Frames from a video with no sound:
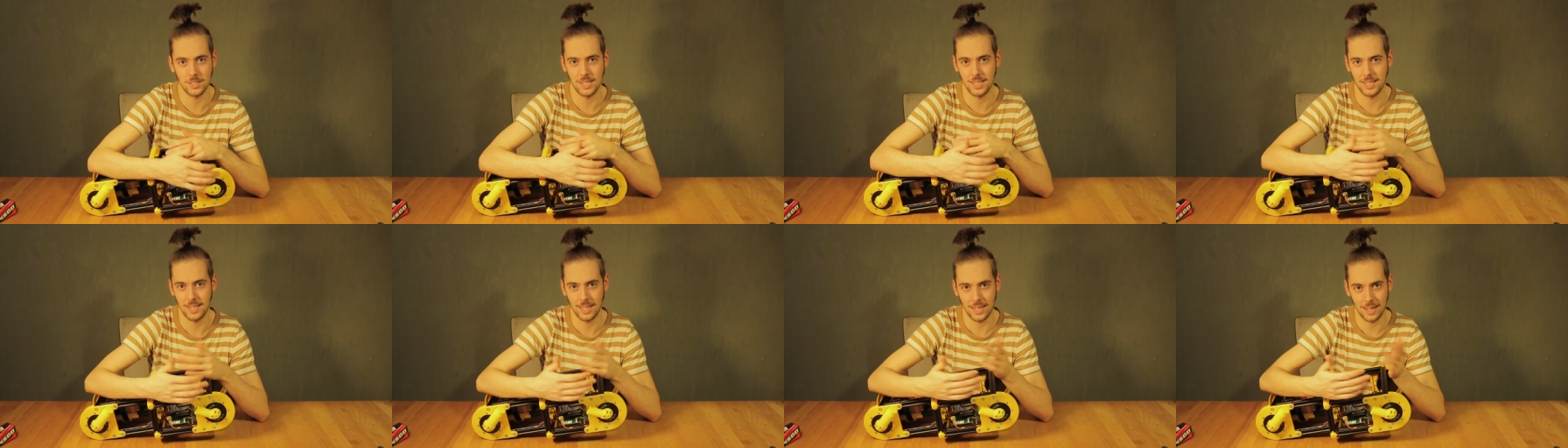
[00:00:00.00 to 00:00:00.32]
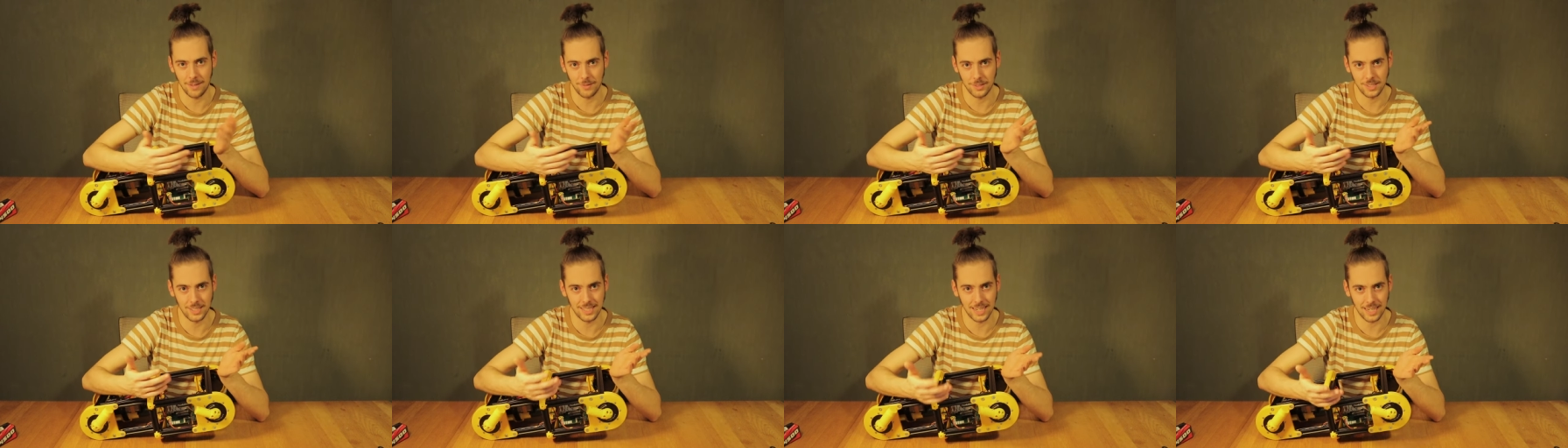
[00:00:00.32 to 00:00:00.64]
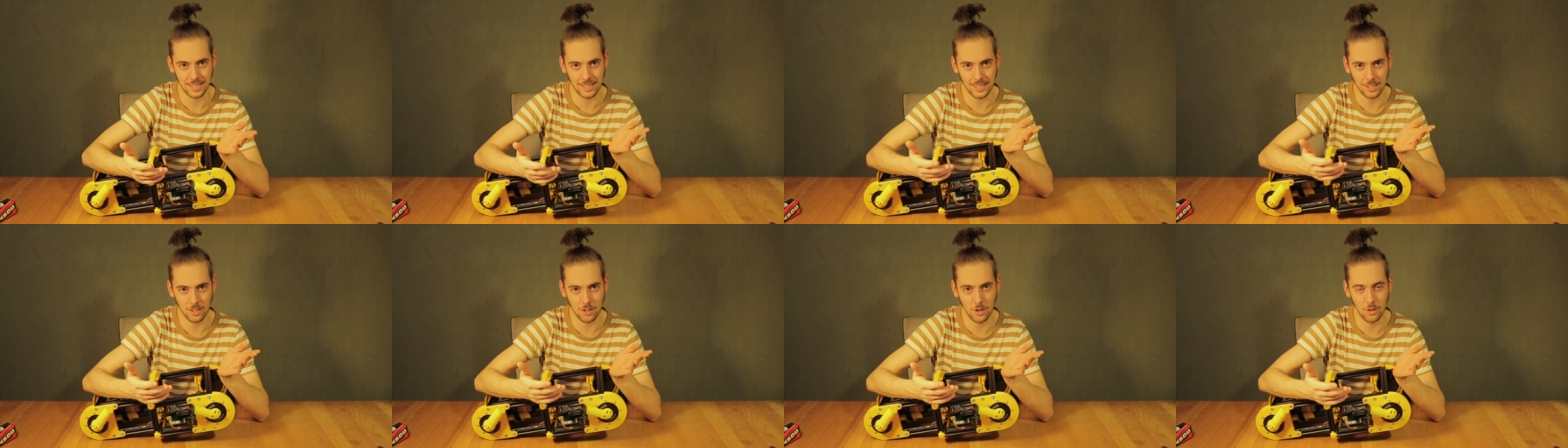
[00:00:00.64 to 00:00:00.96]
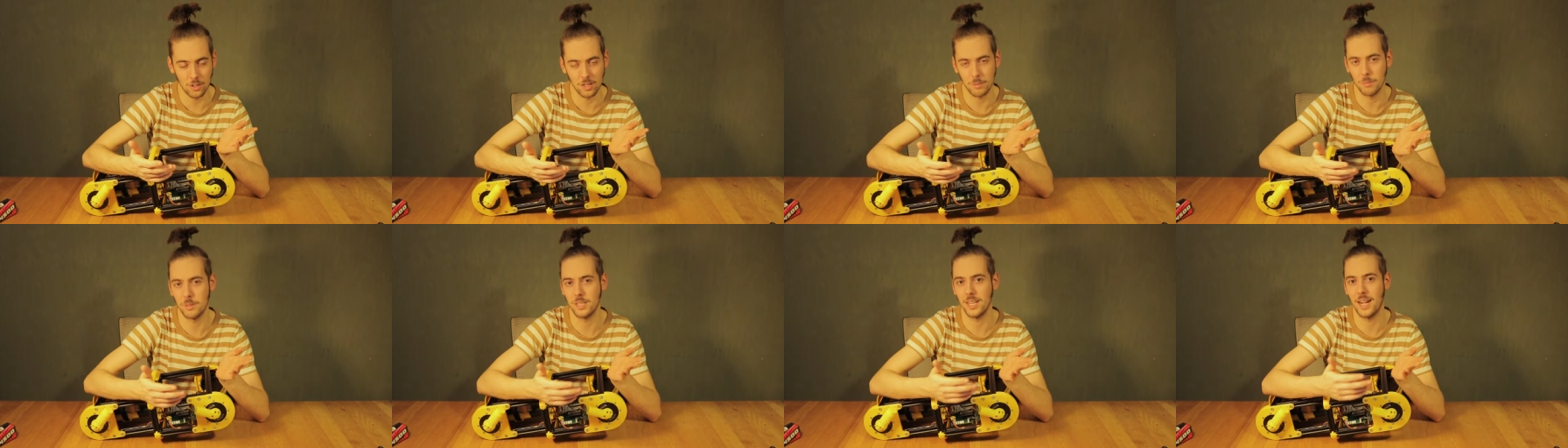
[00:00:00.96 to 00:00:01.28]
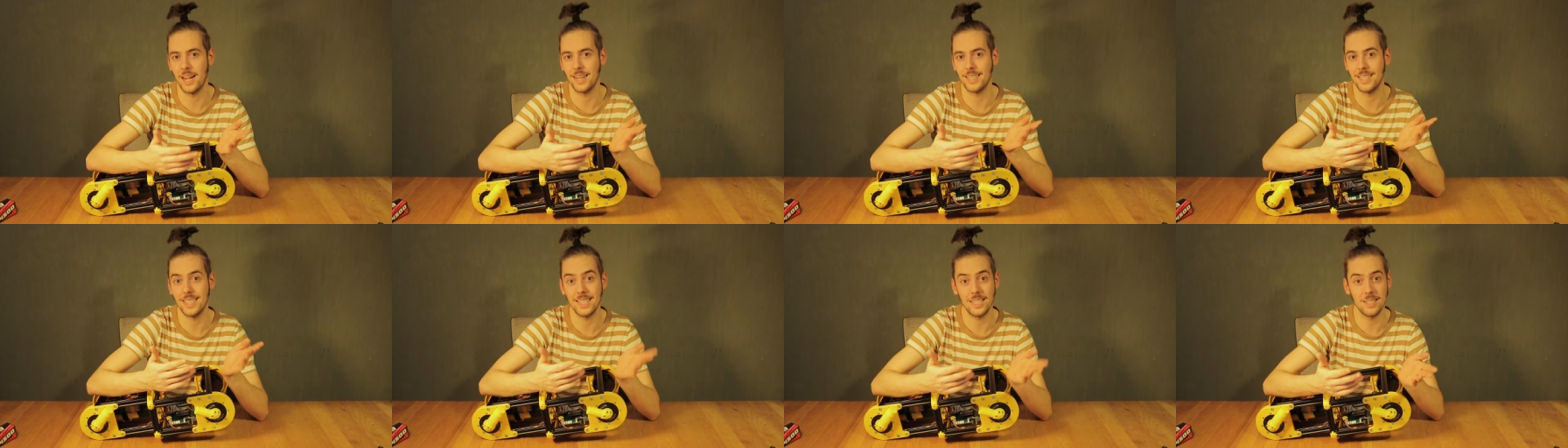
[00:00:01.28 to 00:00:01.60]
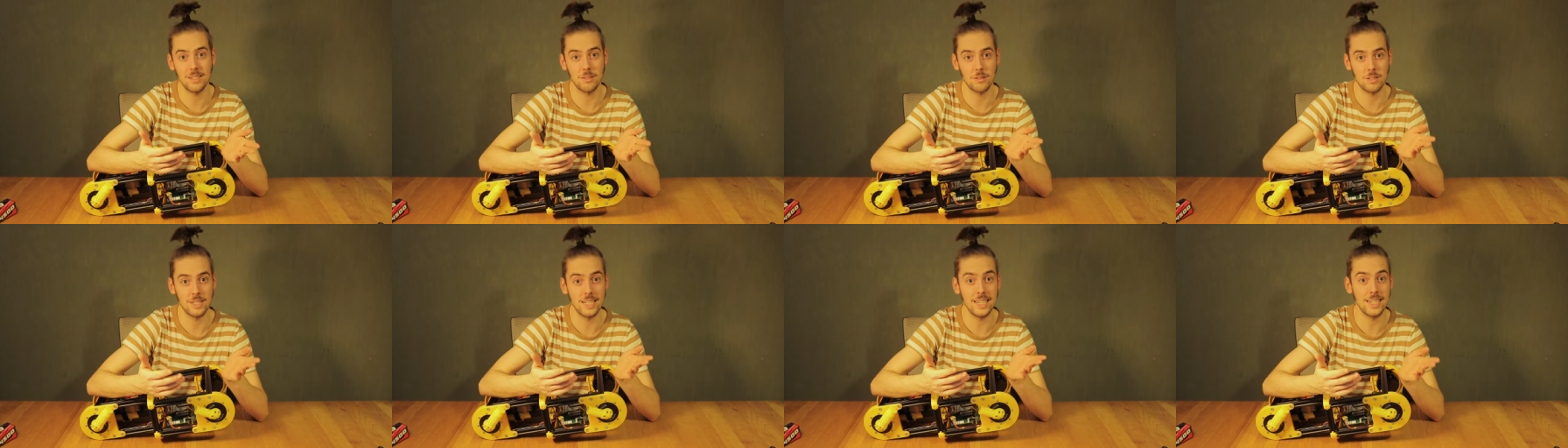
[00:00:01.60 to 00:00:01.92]
that they have a second encoder, but I
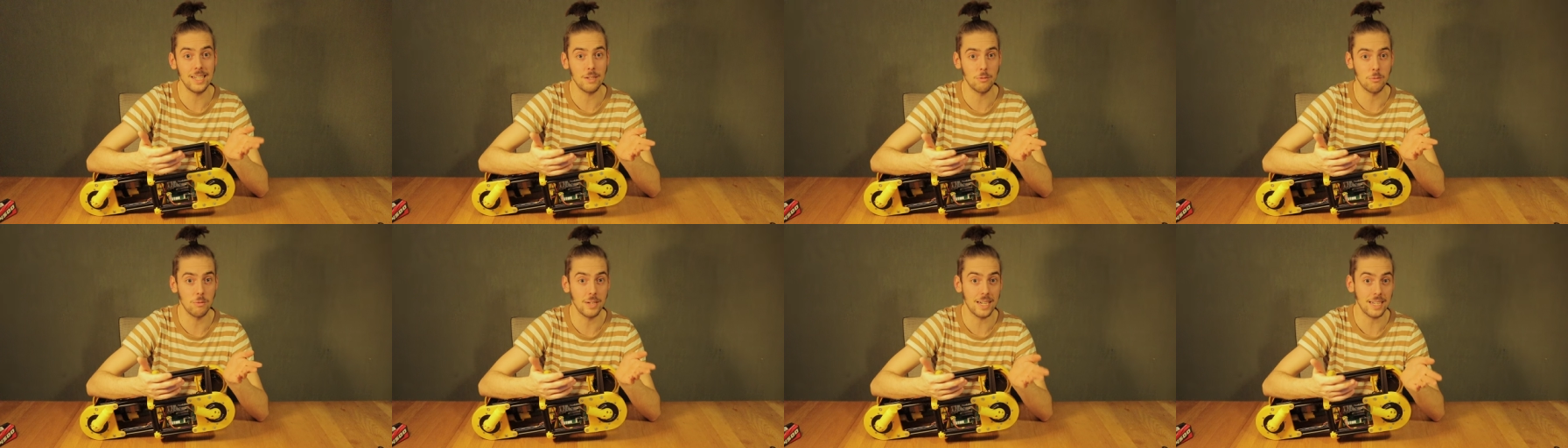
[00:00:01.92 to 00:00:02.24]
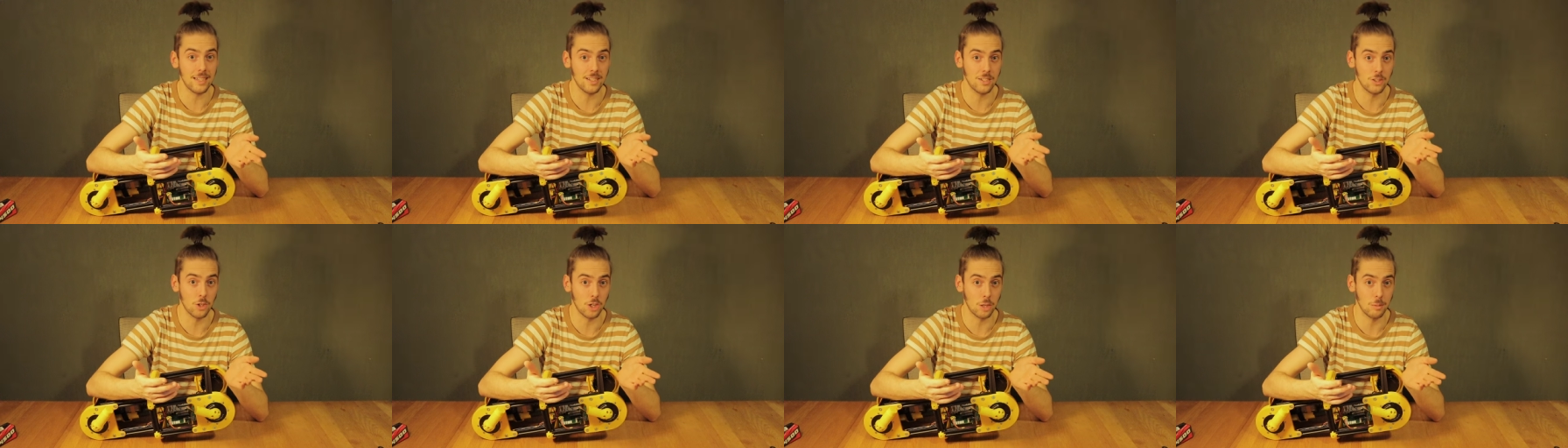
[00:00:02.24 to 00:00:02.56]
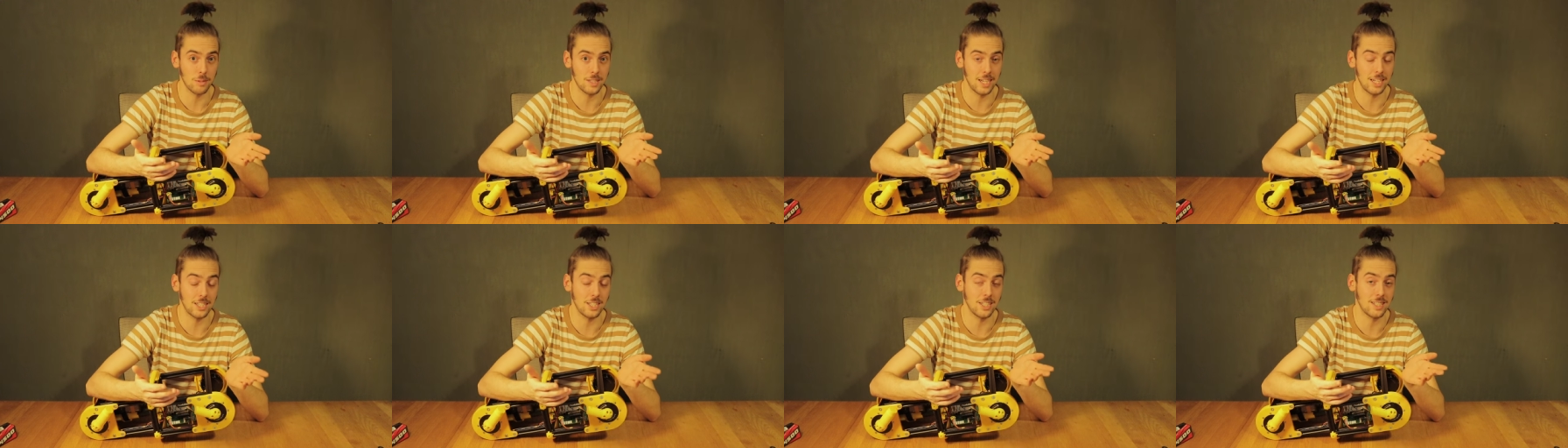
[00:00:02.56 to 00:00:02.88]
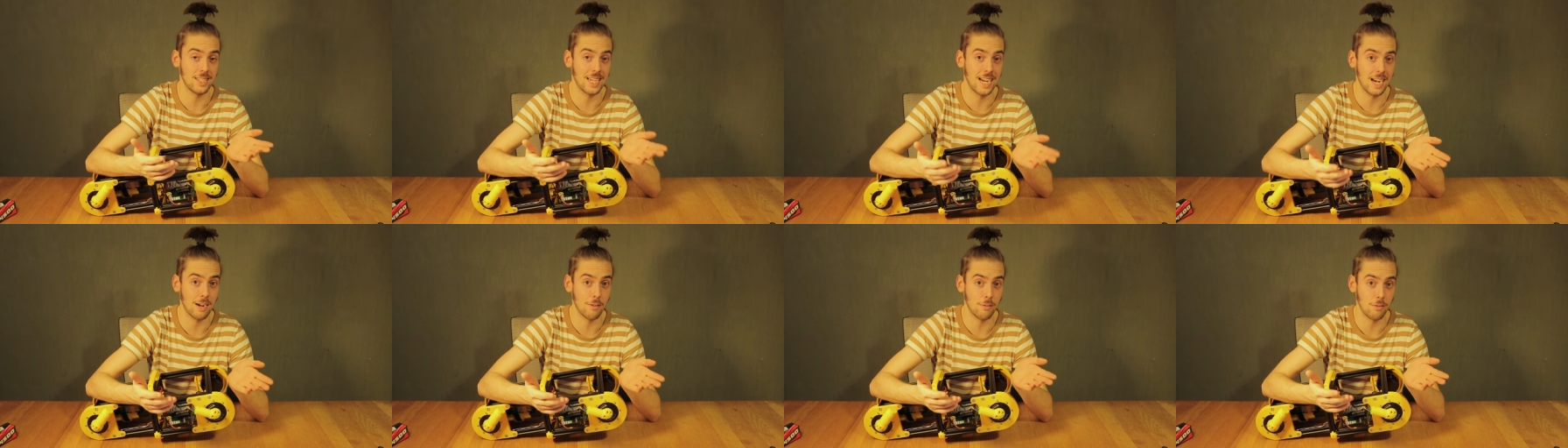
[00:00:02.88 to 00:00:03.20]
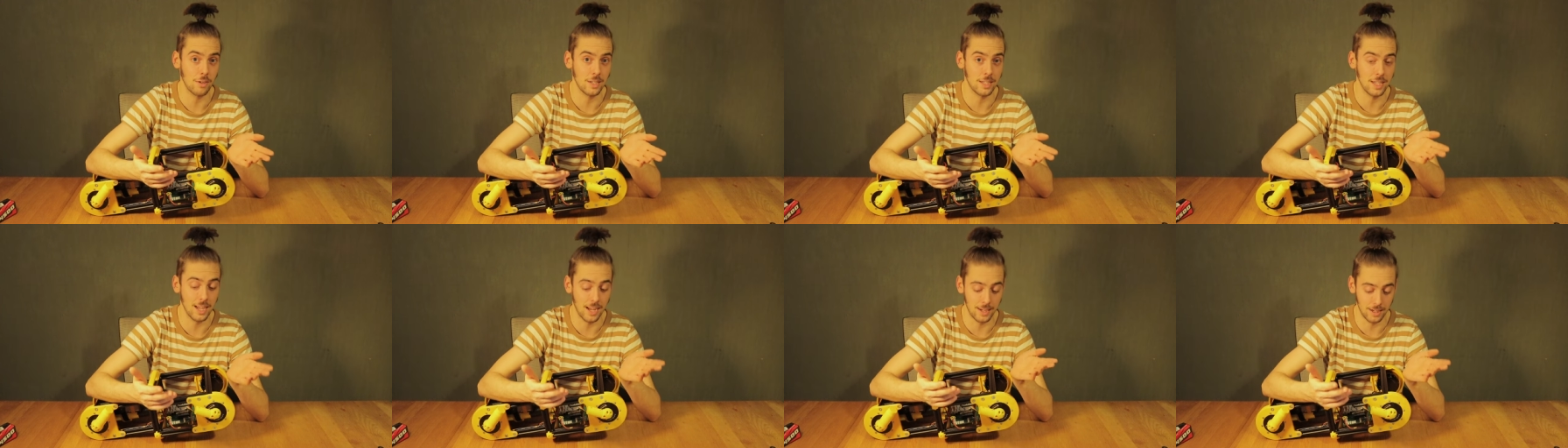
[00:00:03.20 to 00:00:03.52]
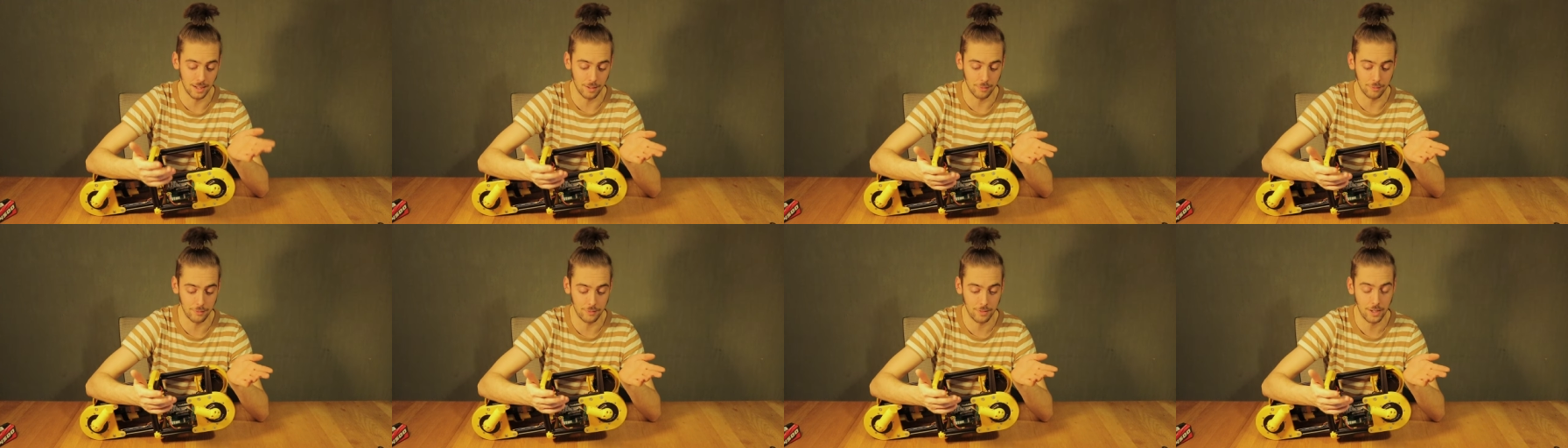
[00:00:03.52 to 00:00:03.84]
didn't read the documentation carefully
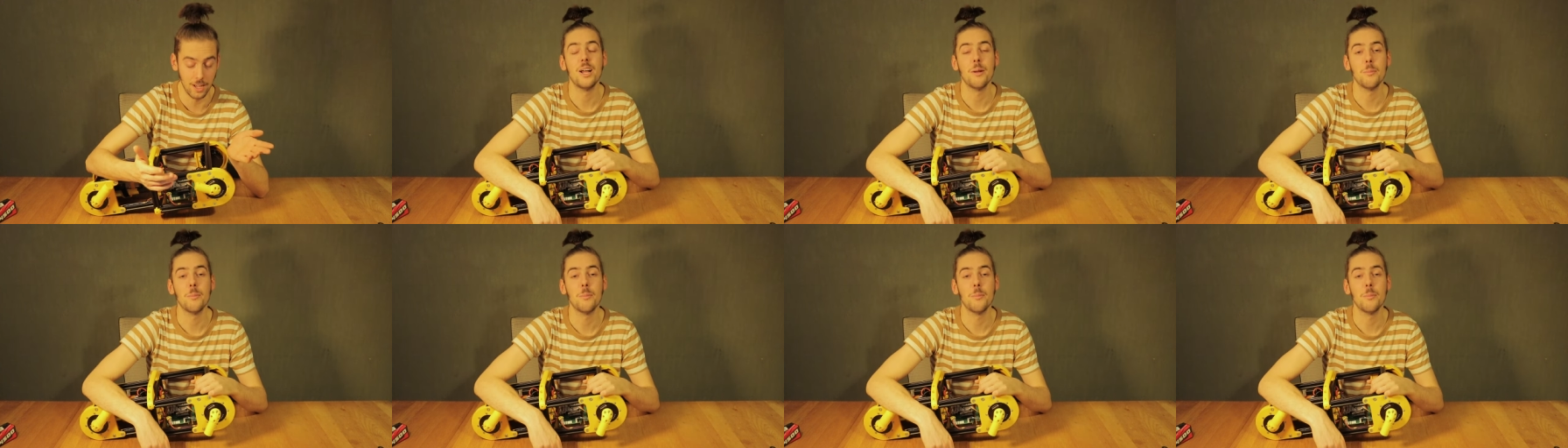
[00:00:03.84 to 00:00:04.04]
enough.